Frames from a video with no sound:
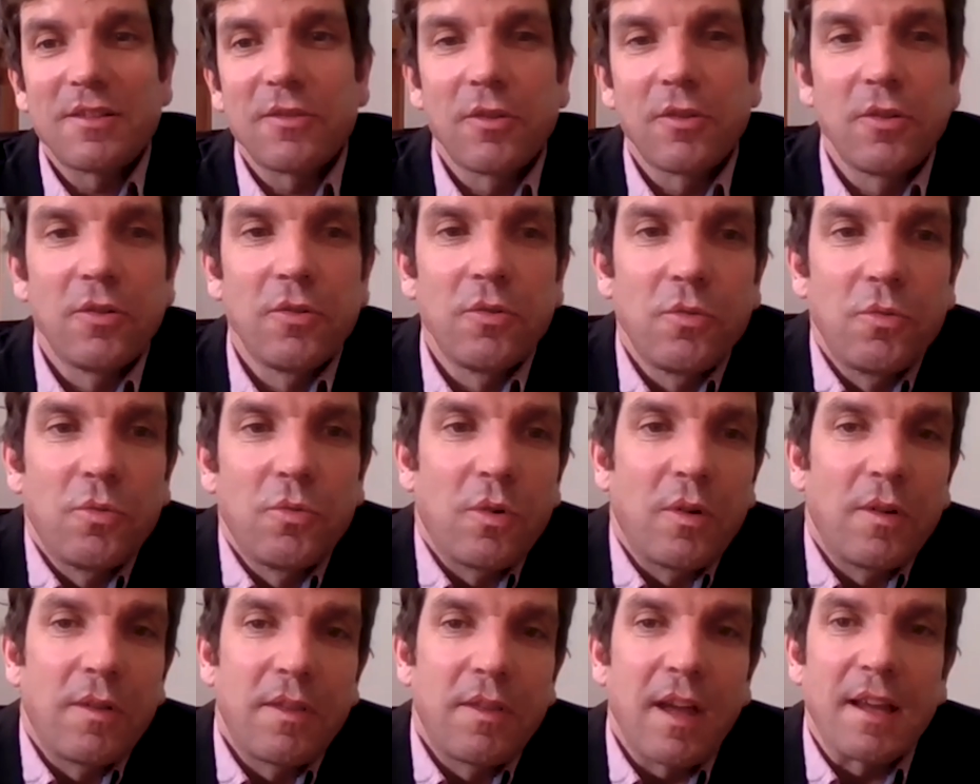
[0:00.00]

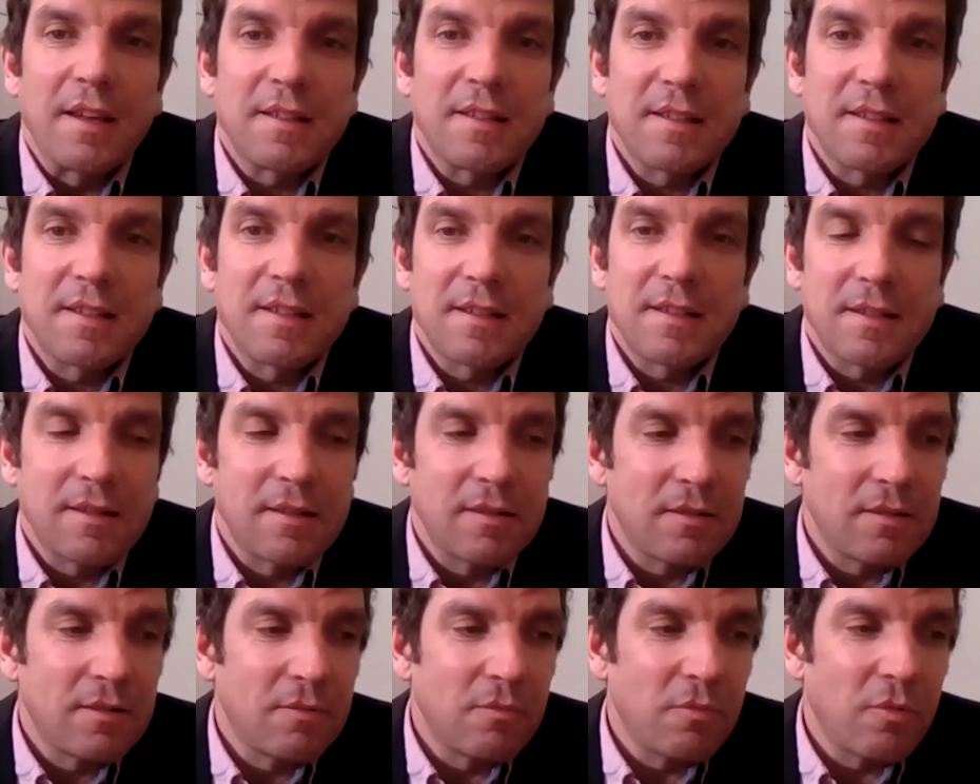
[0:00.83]
so that's
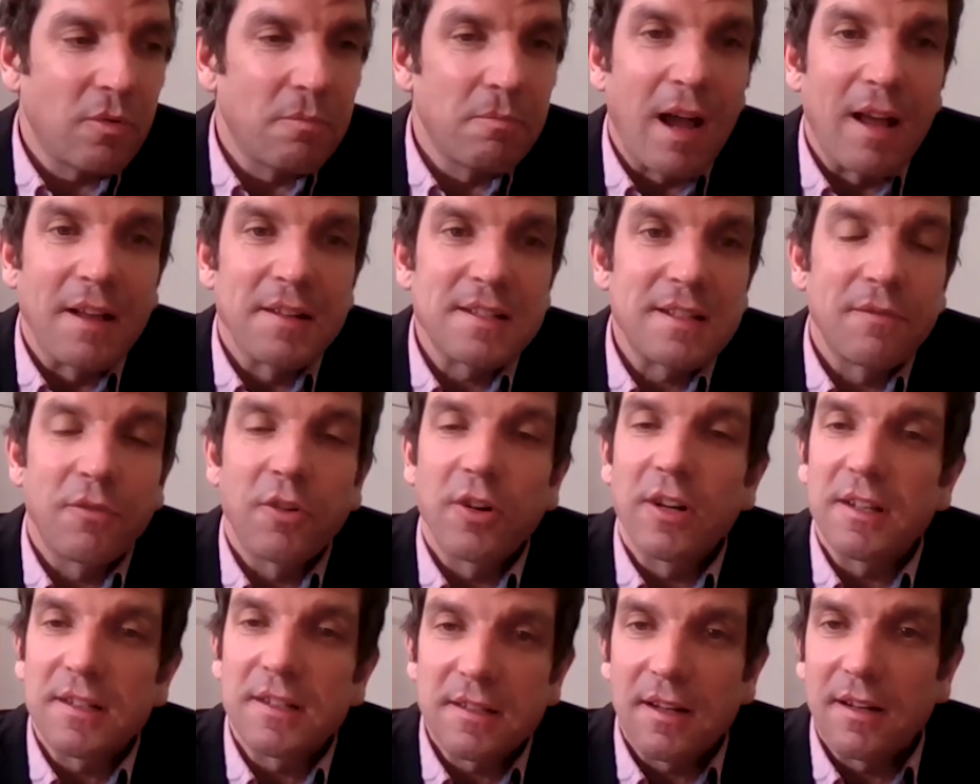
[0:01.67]
our
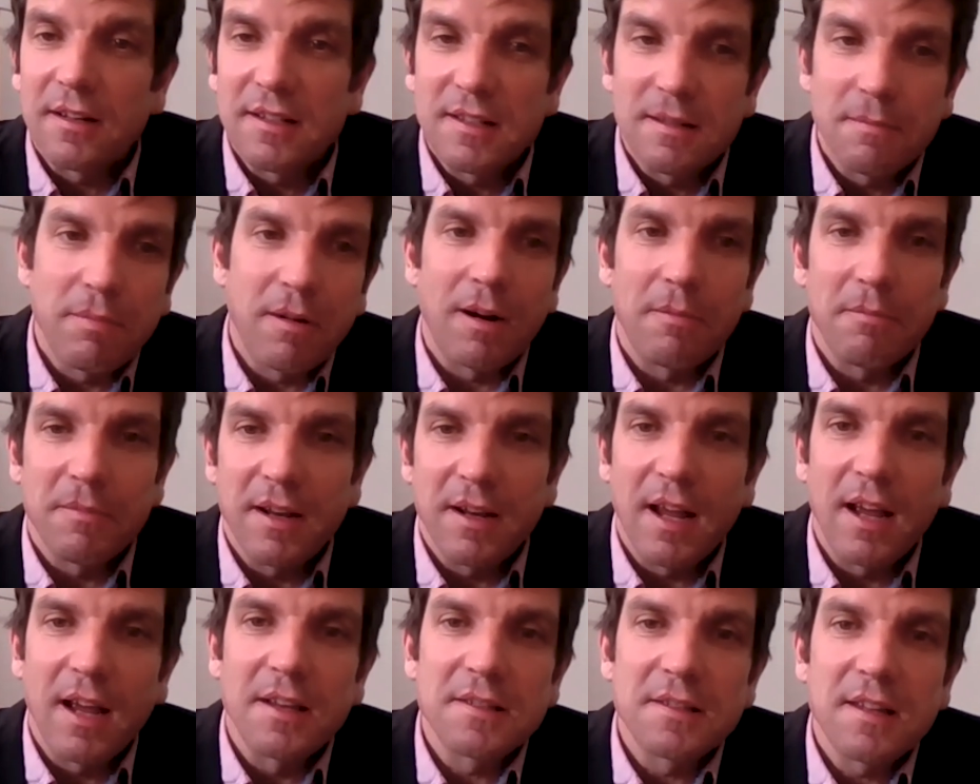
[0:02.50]
Slavonic studies
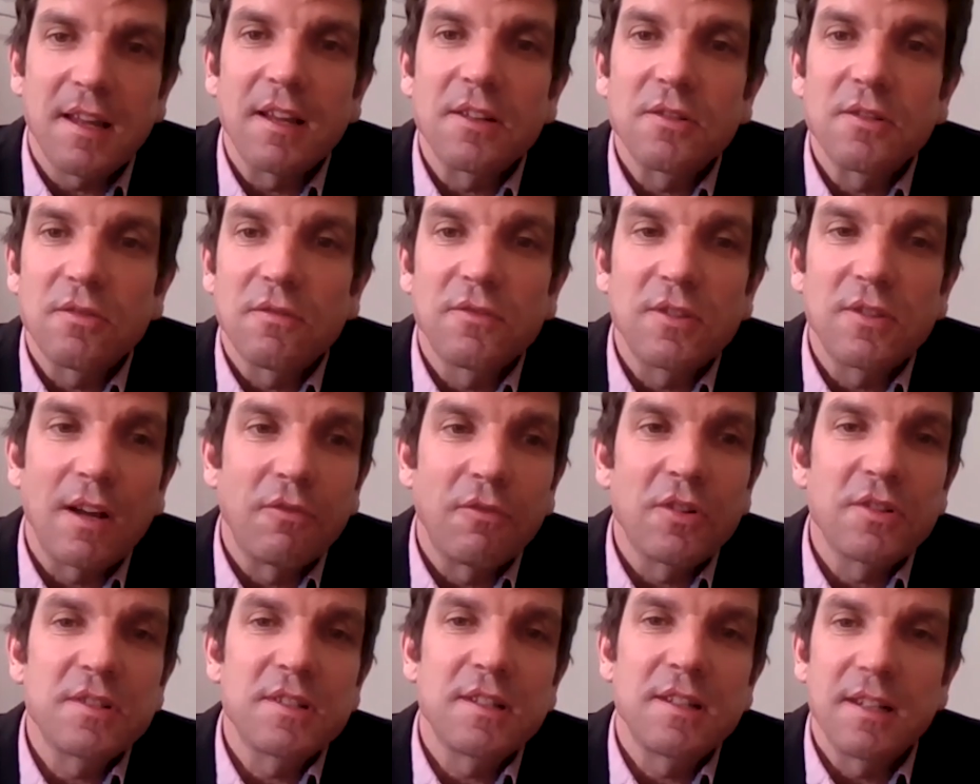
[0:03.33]
department has that sort of
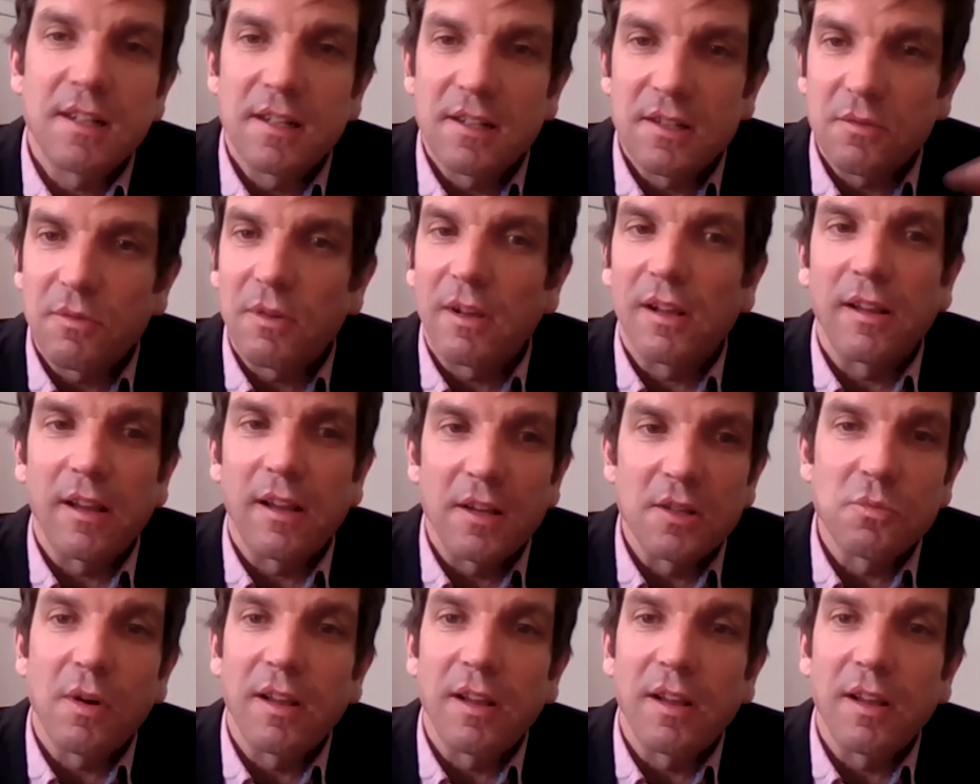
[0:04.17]
diversity as
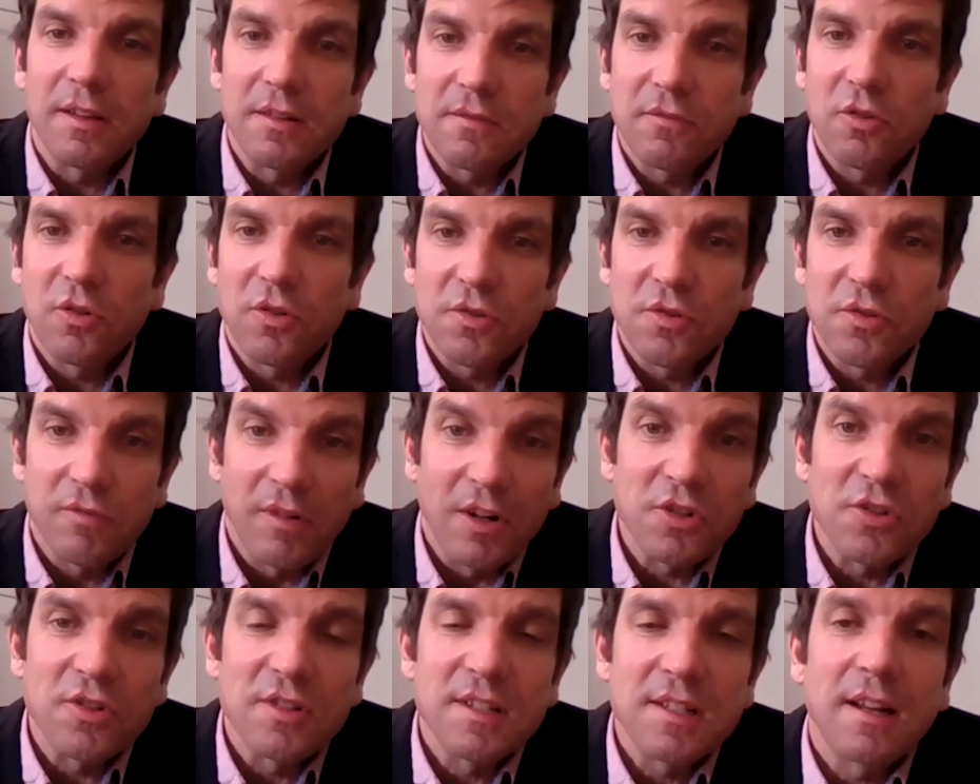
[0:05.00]
well, as well as, of course,
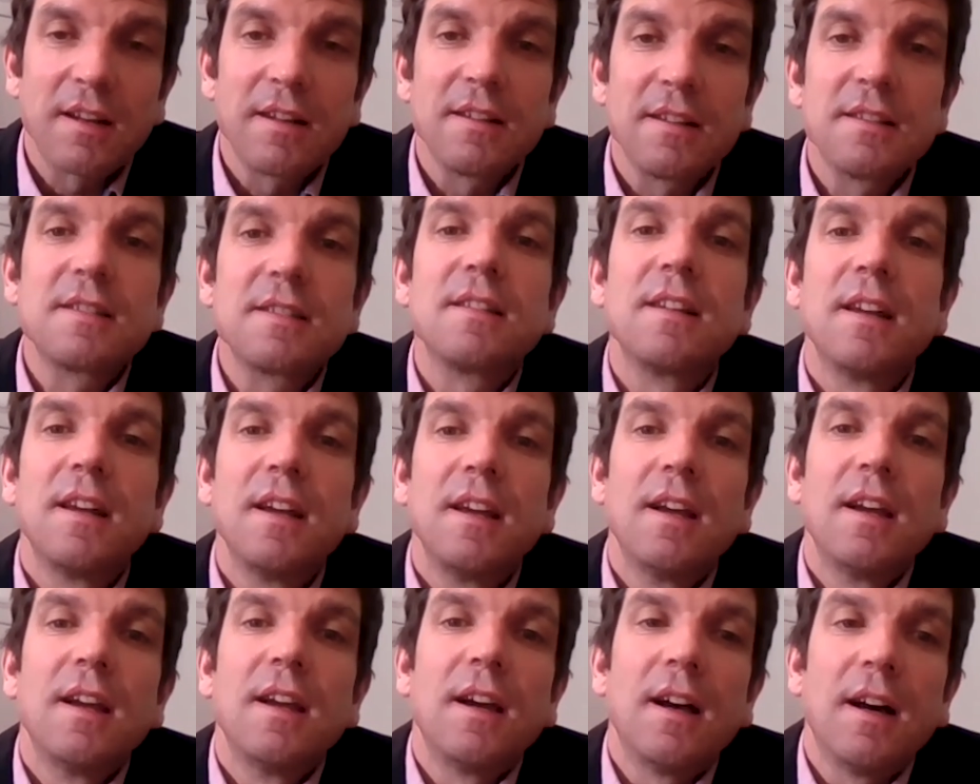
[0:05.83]
Russian studies
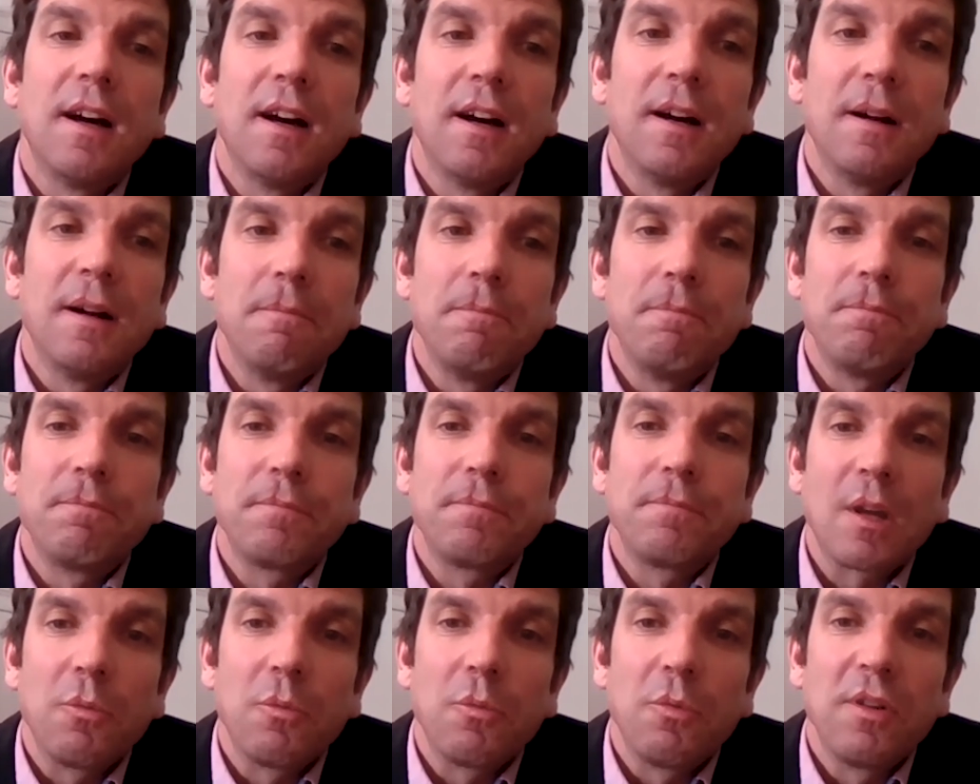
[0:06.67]

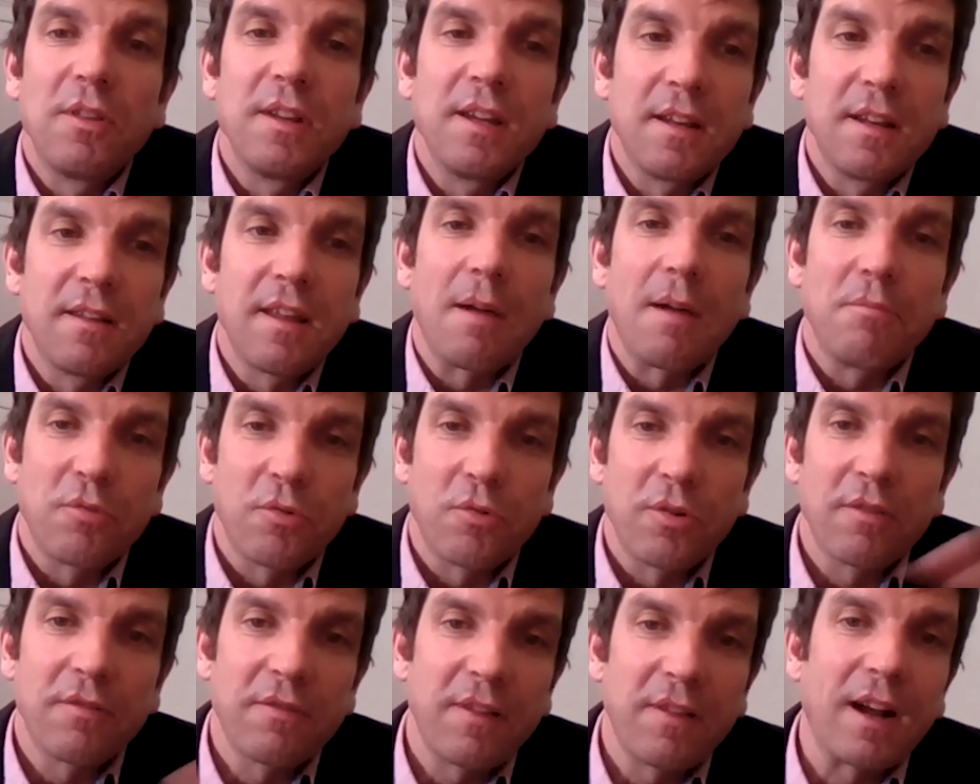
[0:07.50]
um, within that
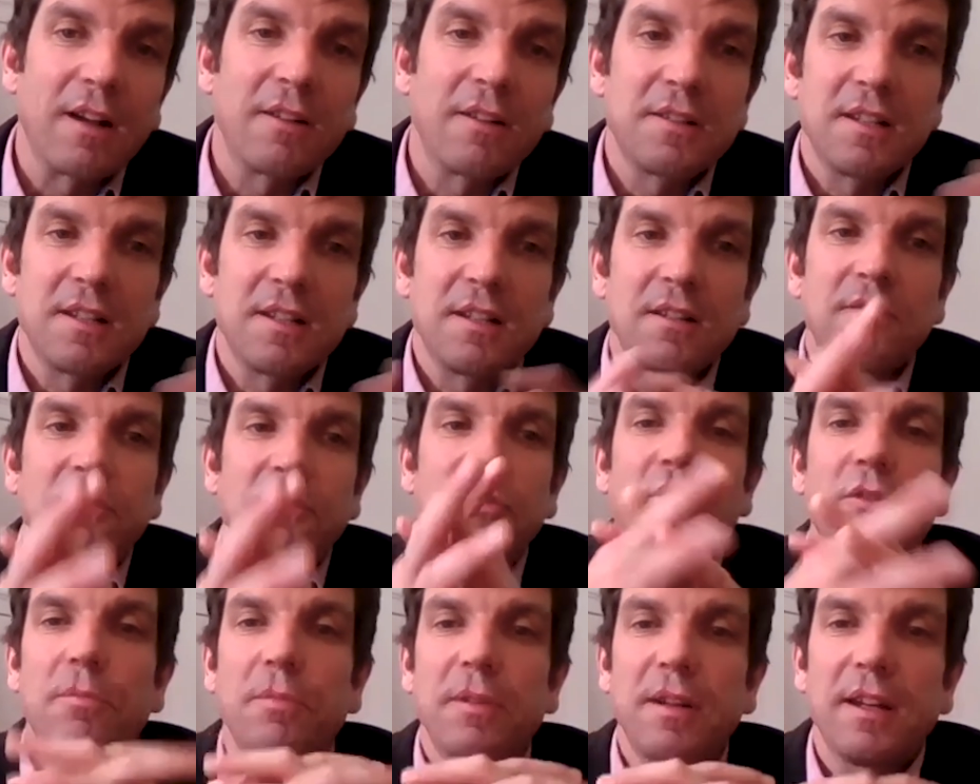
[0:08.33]
broader faculty of
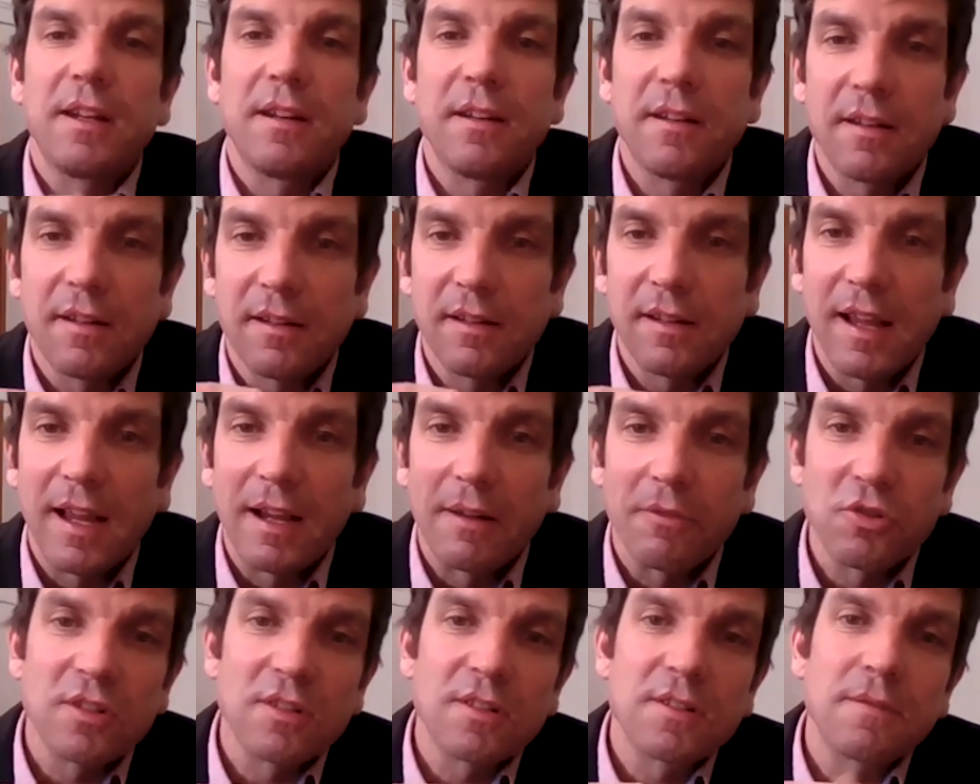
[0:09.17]
European uh,
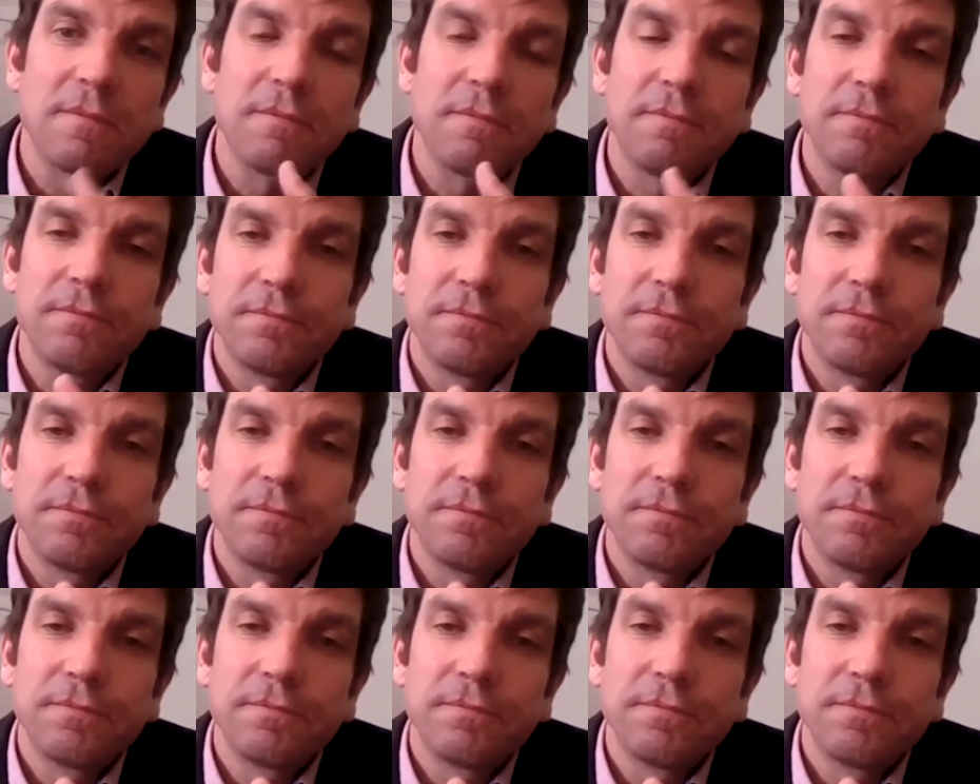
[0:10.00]
languages.